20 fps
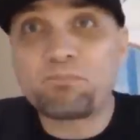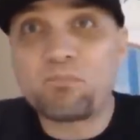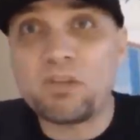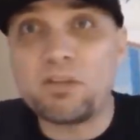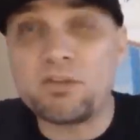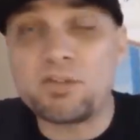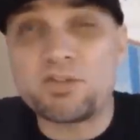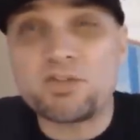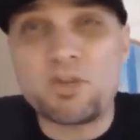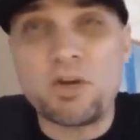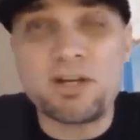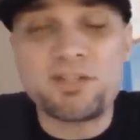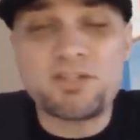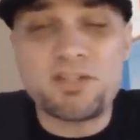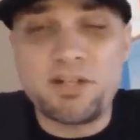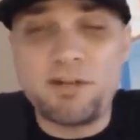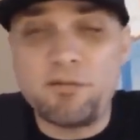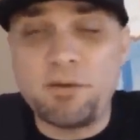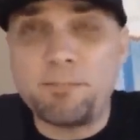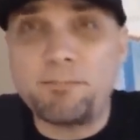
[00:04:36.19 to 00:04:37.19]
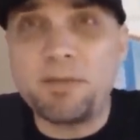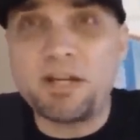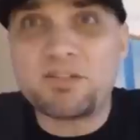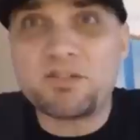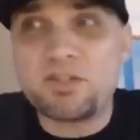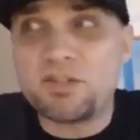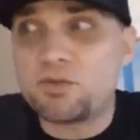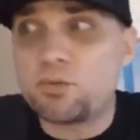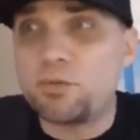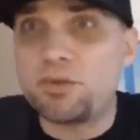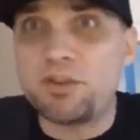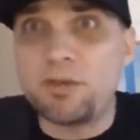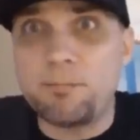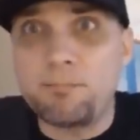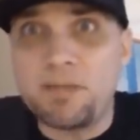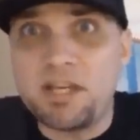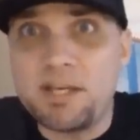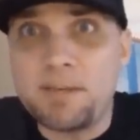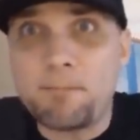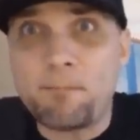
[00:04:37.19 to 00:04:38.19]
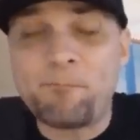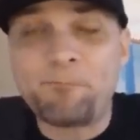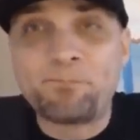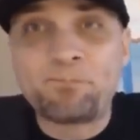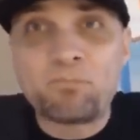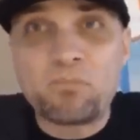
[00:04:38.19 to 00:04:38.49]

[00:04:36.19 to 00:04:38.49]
And the sauce, it even mixes with the meat,